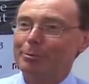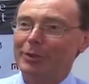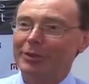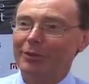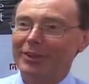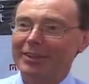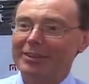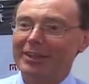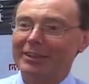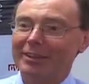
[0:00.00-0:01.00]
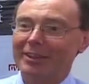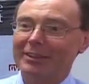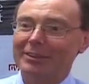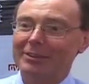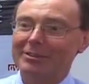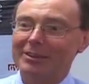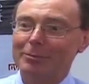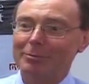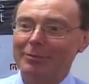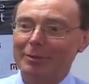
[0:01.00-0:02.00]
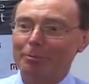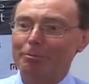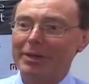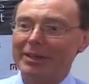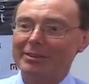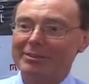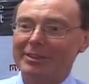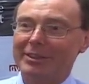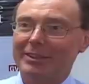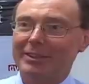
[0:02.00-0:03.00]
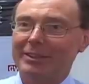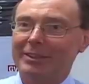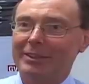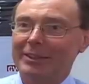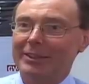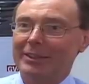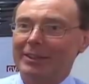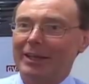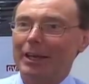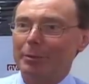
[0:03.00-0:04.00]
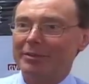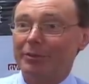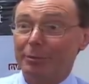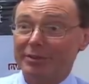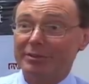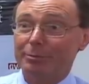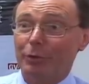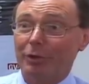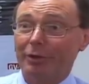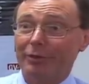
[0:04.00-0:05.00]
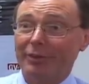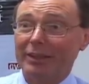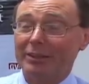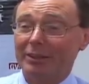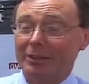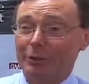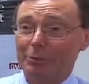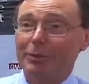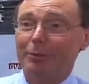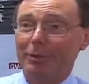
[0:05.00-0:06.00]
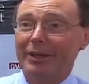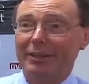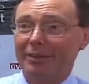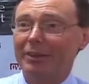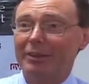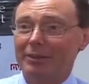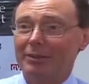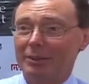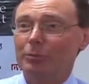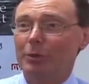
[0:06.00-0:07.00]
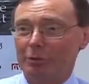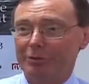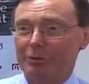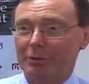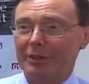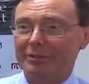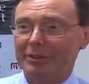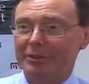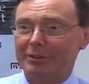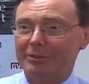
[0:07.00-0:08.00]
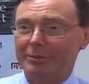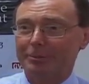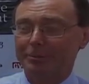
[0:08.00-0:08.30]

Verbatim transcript: But on the other hand, I think there are some basic elements of the business model that could be applied, I think, in, in most organizations.